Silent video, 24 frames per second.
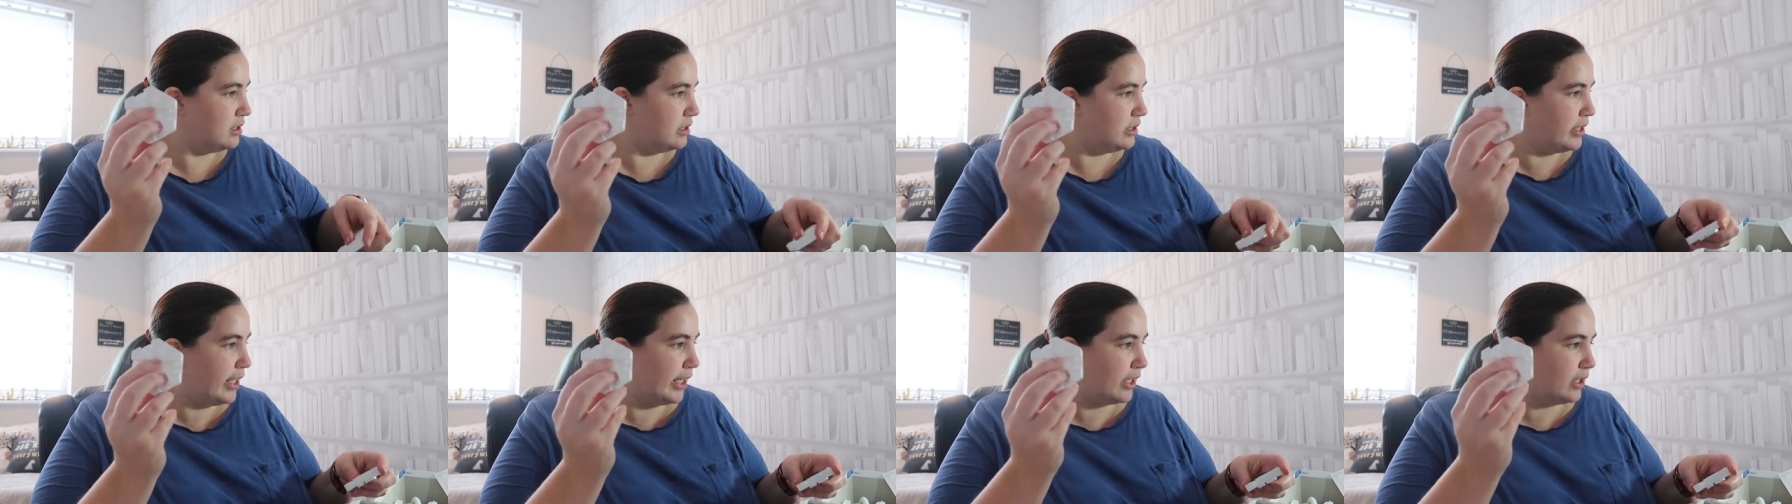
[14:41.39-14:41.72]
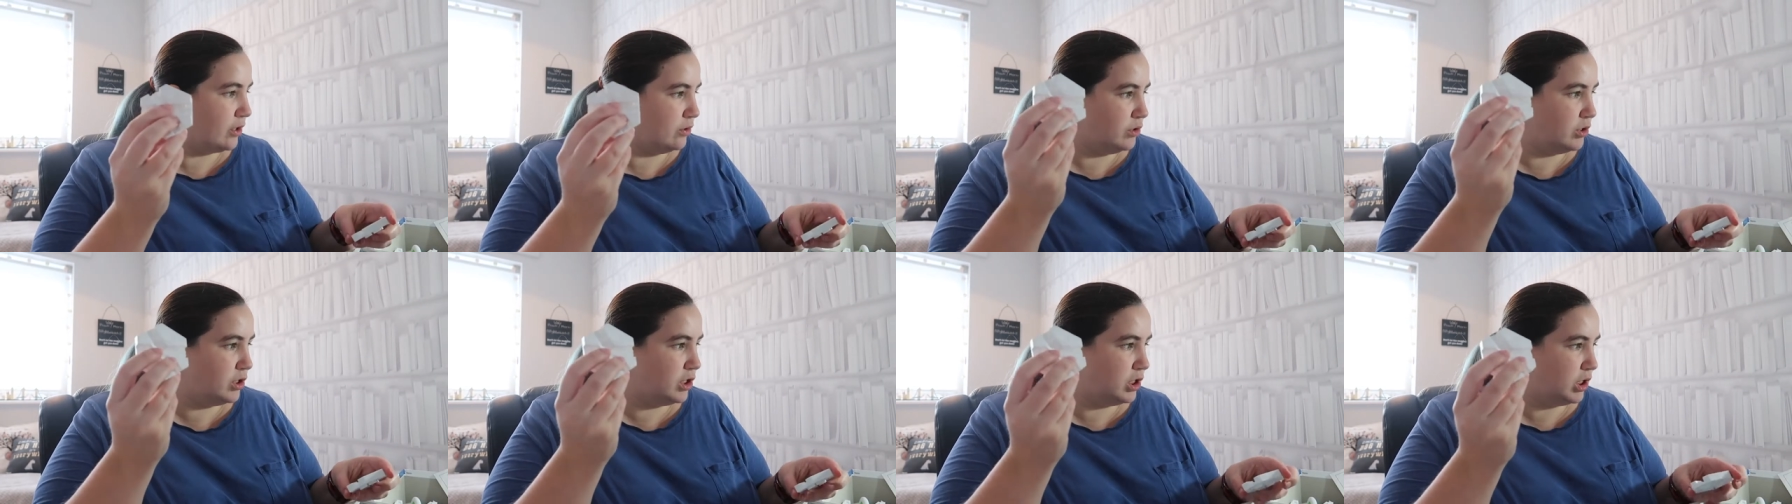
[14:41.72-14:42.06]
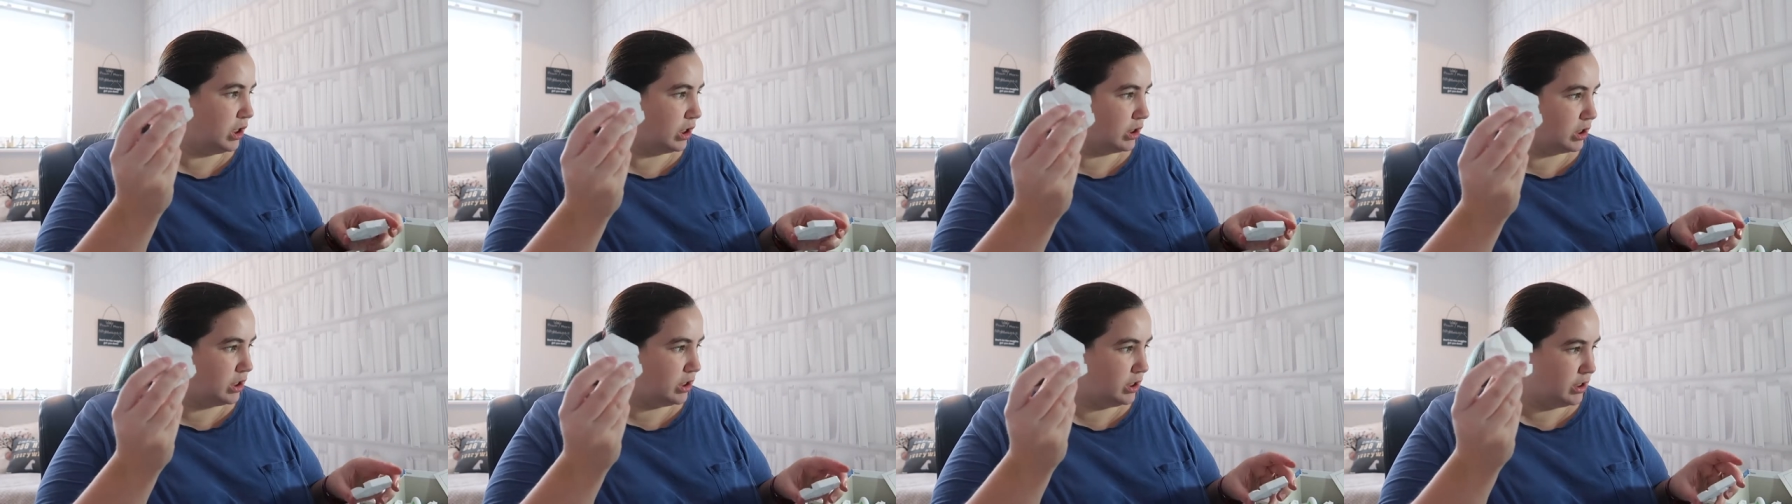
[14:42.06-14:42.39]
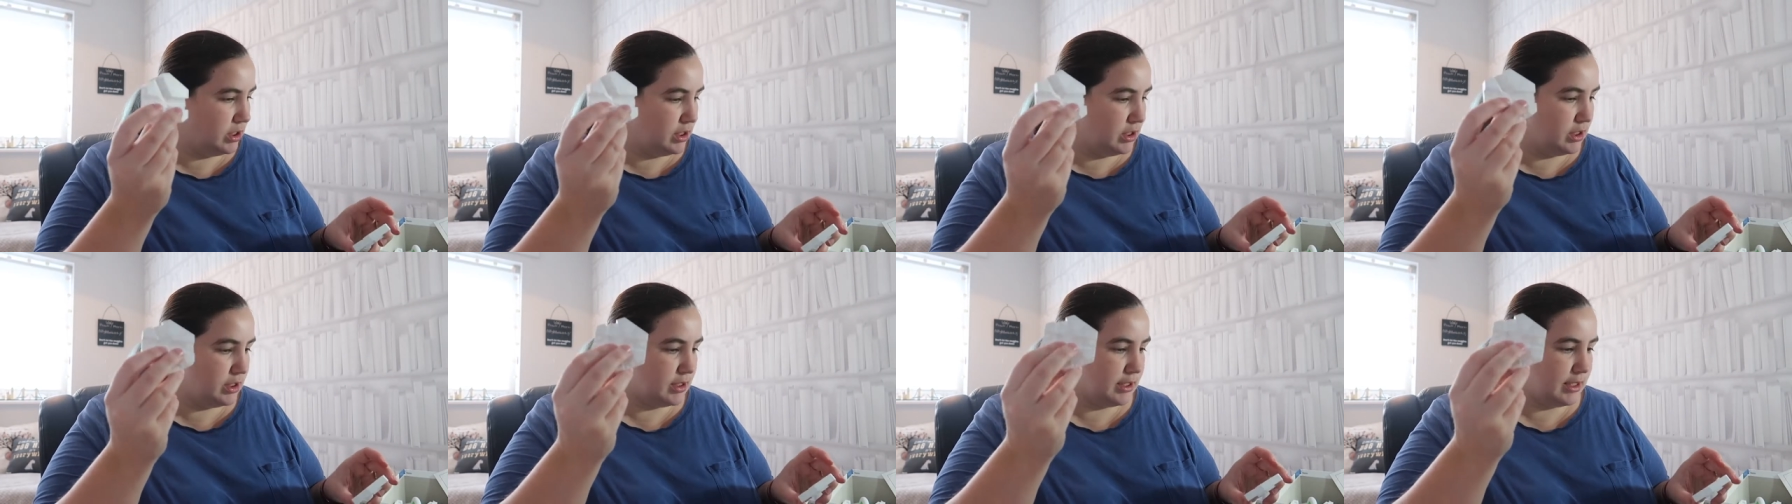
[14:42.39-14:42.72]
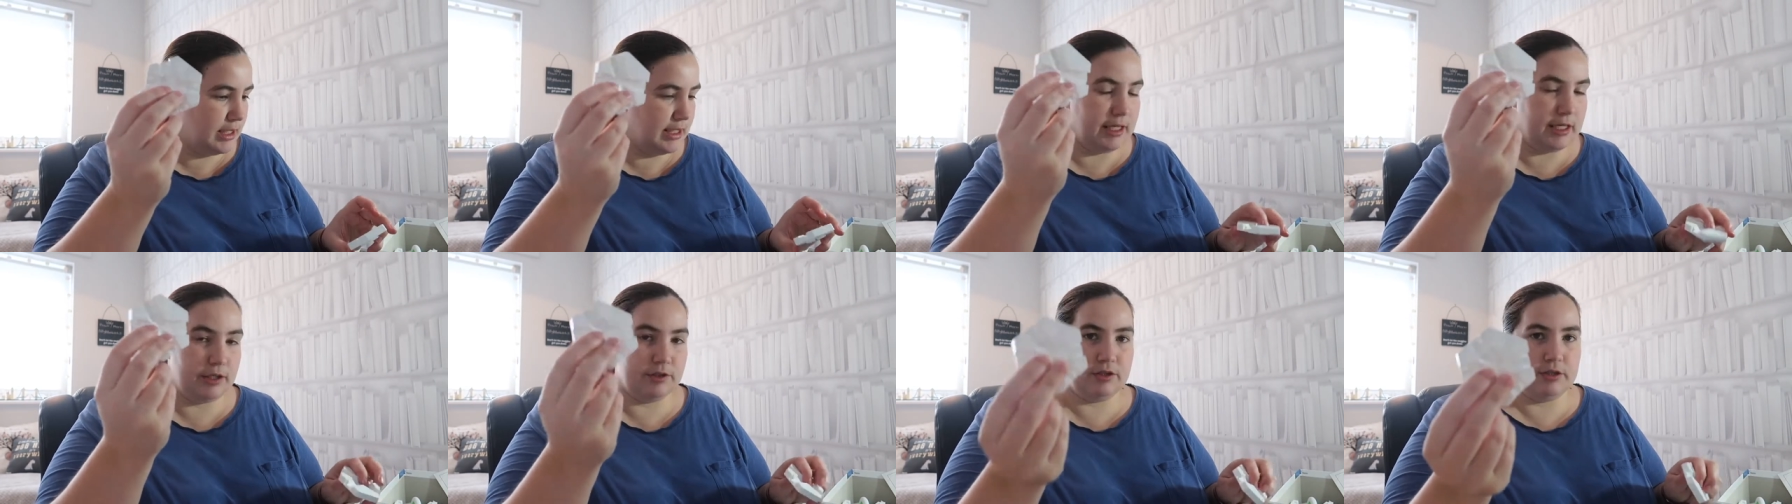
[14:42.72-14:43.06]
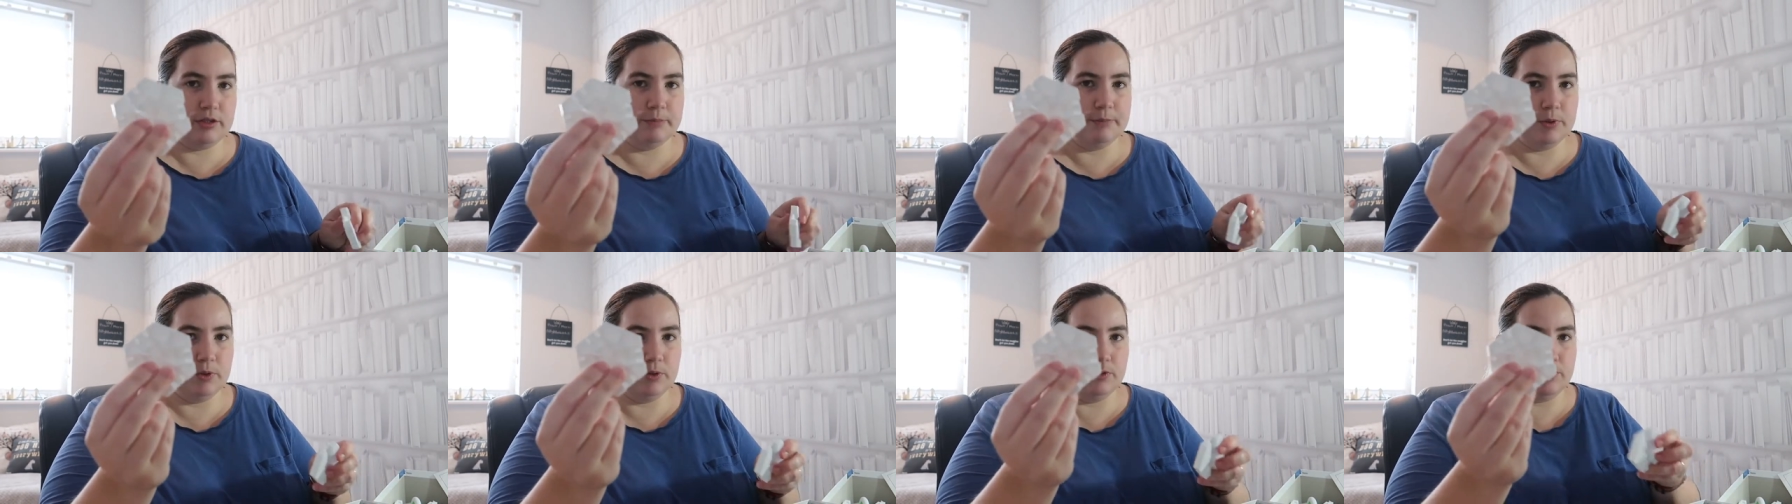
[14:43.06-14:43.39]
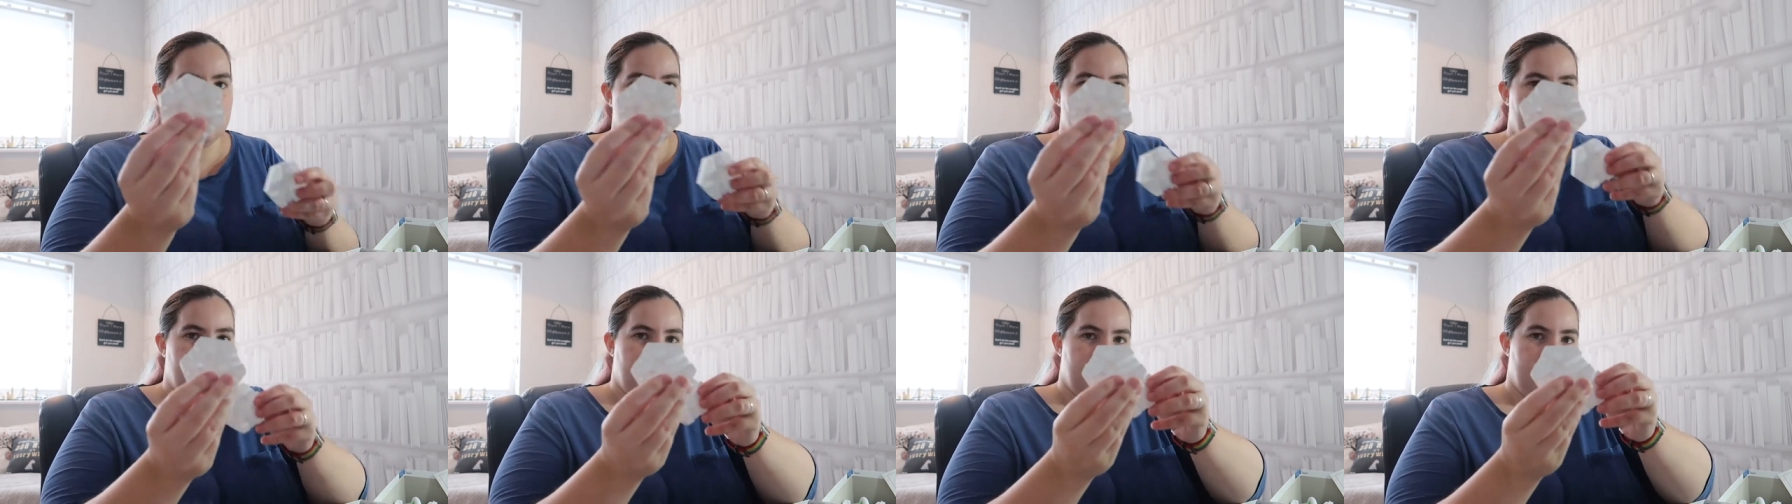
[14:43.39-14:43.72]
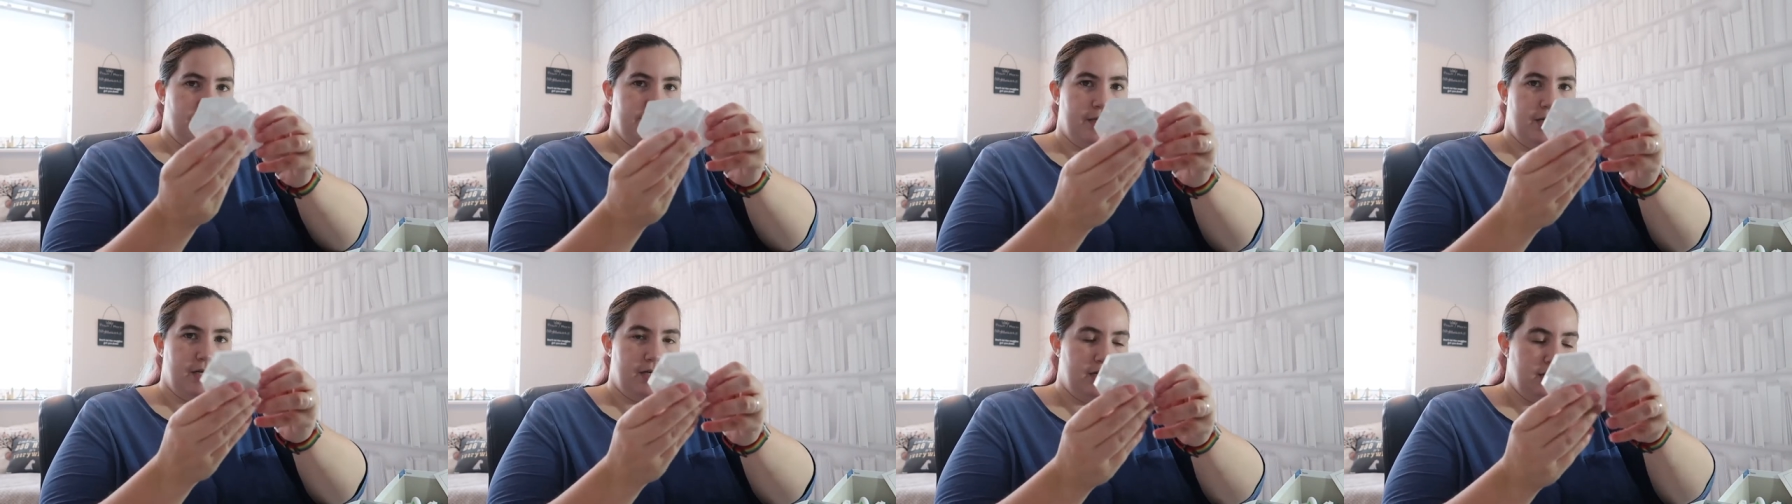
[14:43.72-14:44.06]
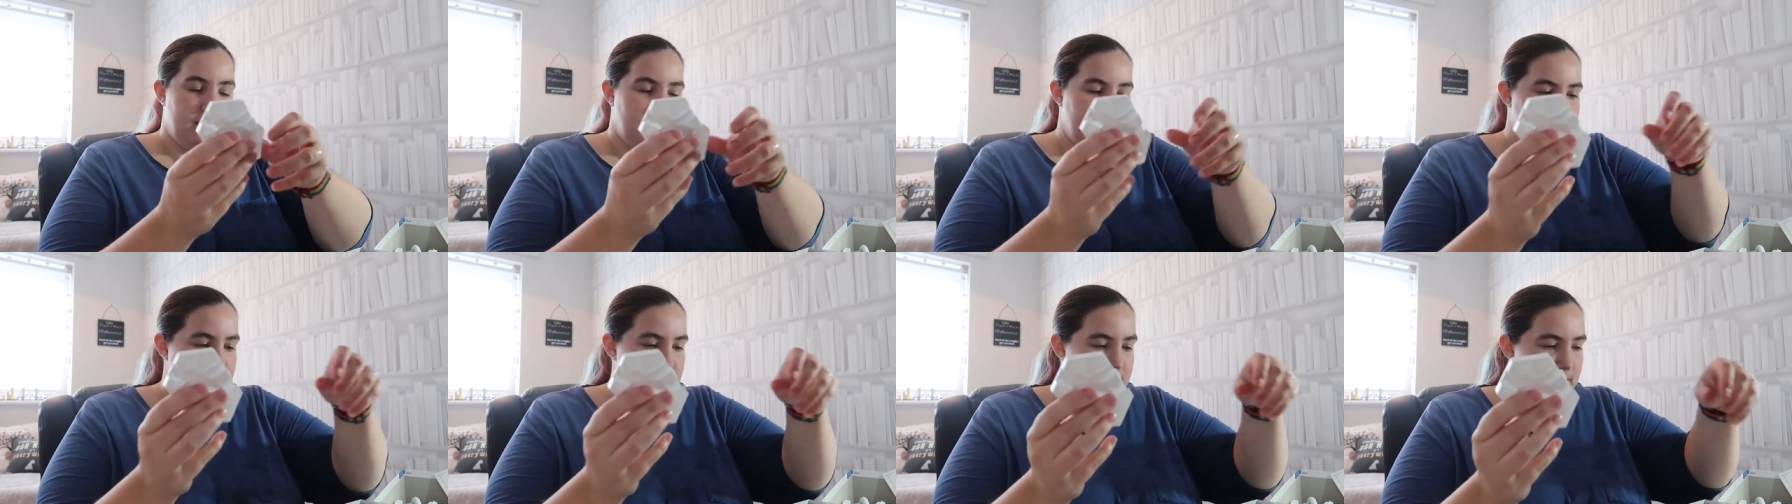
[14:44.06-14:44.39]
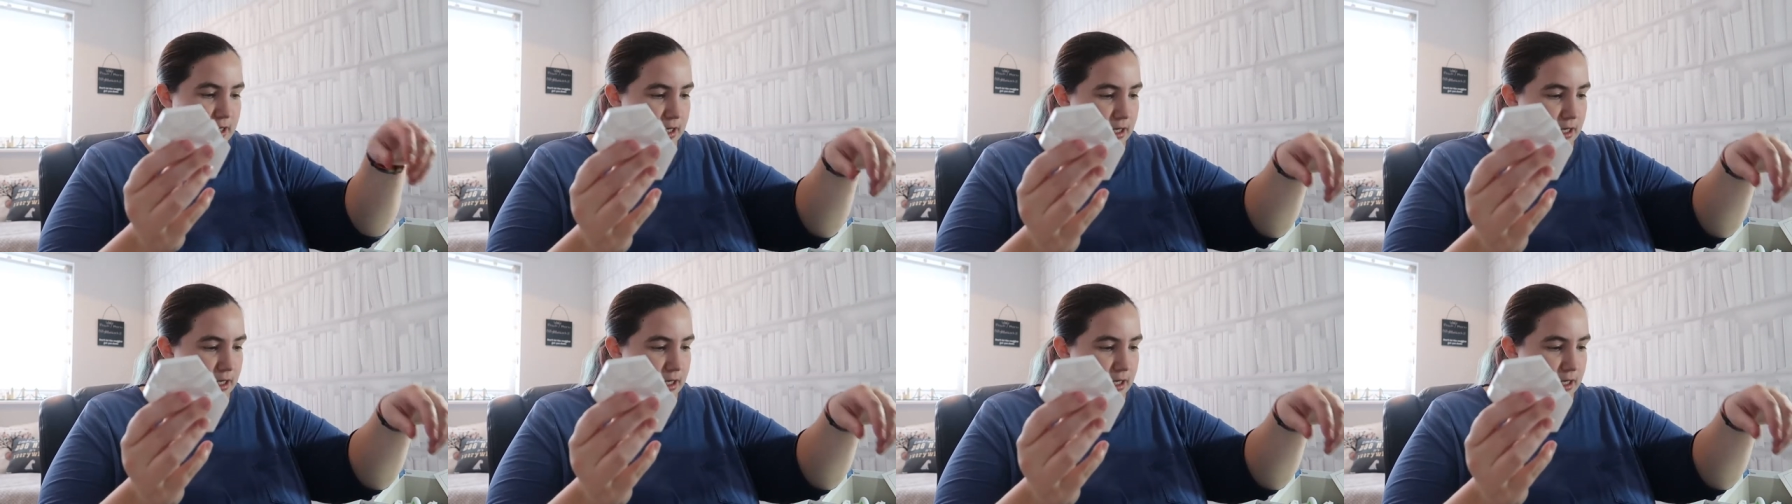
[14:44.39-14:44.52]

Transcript: They're called junctions. It allows the balls to cross paths.